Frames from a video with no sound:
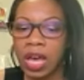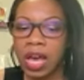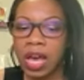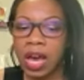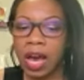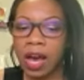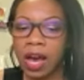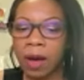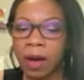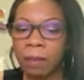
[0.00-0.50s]

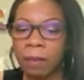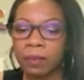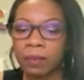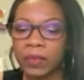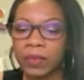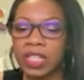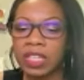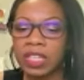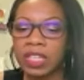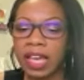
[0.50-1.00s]
Um,
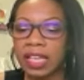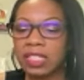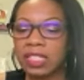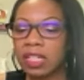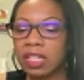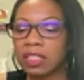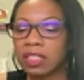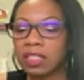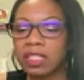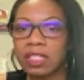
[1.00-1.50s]
he has
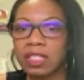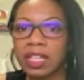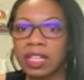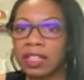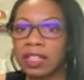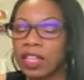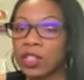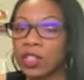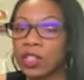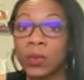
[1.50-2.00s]
to
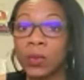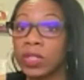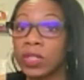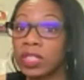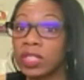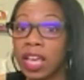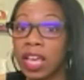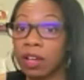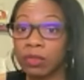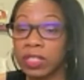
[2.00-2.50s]
understand that you
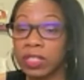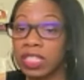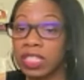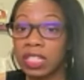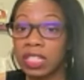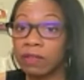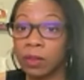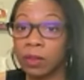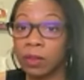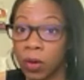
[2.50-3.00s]
wouldn't have
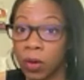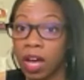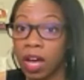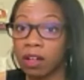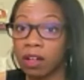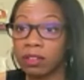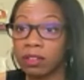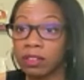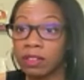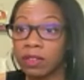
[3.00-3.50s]
received them
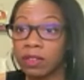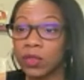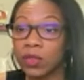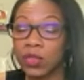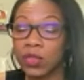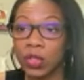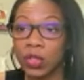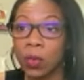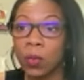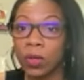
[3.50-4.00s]
well.
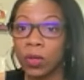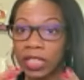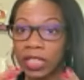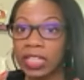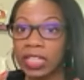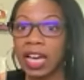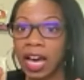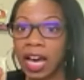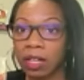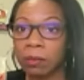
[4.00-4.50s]
So when
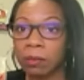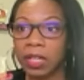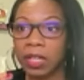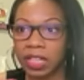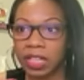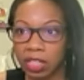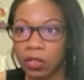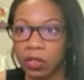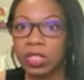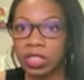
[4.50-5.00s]
he got him
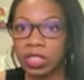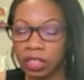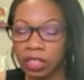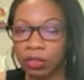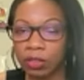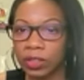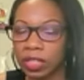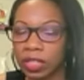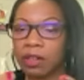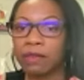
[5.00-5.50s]
in, there's
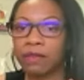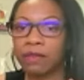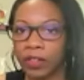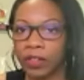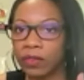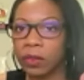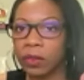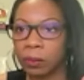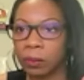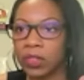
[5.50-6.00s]
literally a
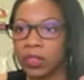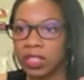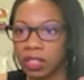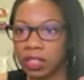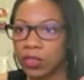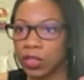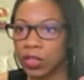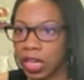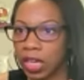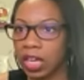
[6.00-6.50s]

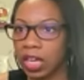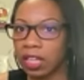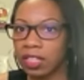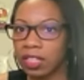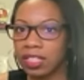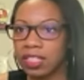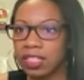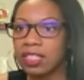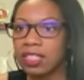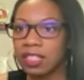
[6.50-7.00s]
50%
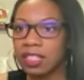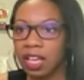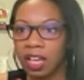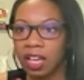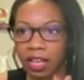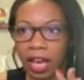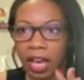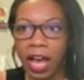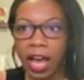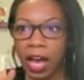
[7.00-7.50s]
chance
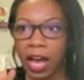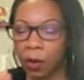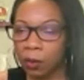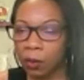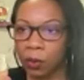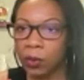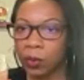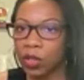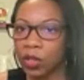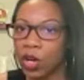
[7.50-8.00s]
how
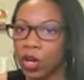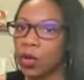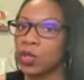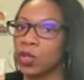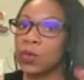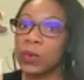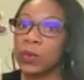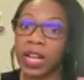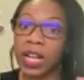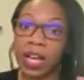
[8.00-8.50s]
it will go.
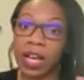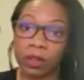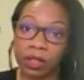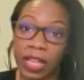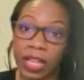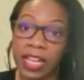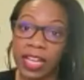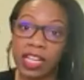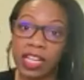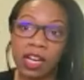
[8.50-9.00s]
You would either
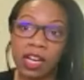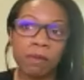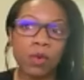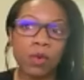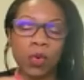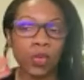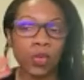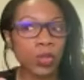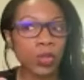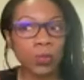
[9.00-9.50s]
like them
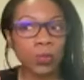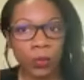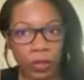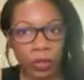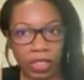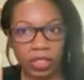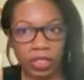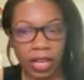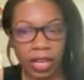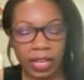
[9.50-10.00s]
or you
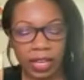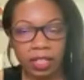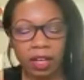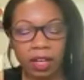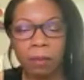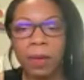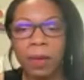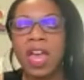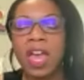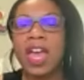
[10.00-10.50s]
wouldn't like
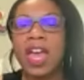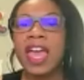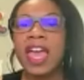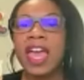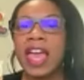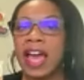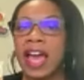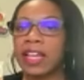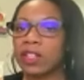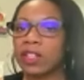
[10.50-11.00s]
them.
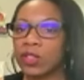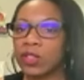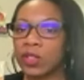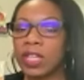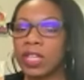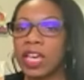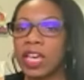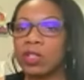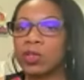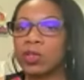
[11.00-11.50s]
And in your
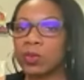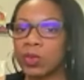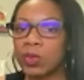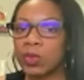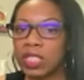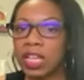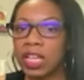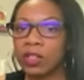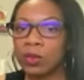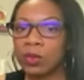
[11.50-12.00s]
case, you
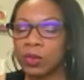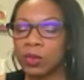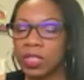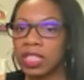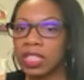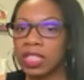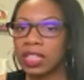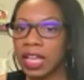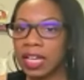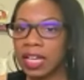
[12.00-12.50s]
said you
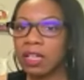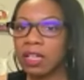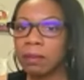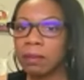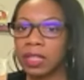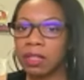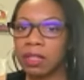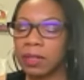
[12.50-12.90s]
did like them in the